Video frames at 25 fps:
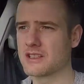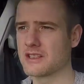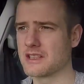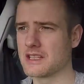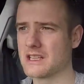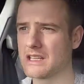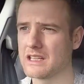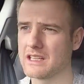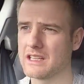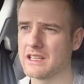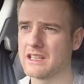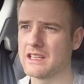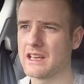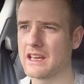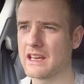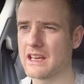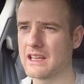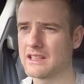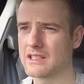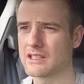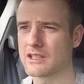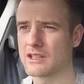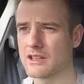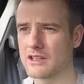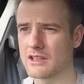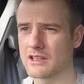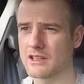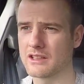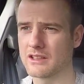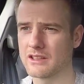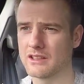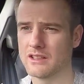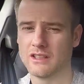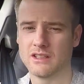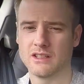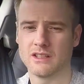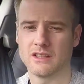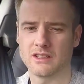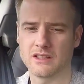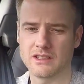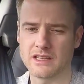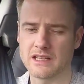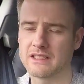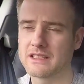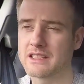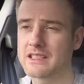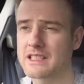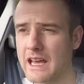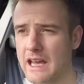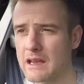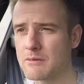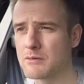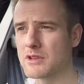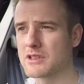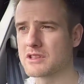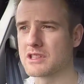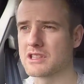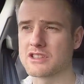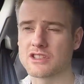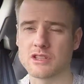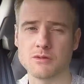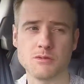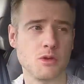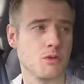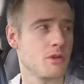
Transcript: the entertainment system,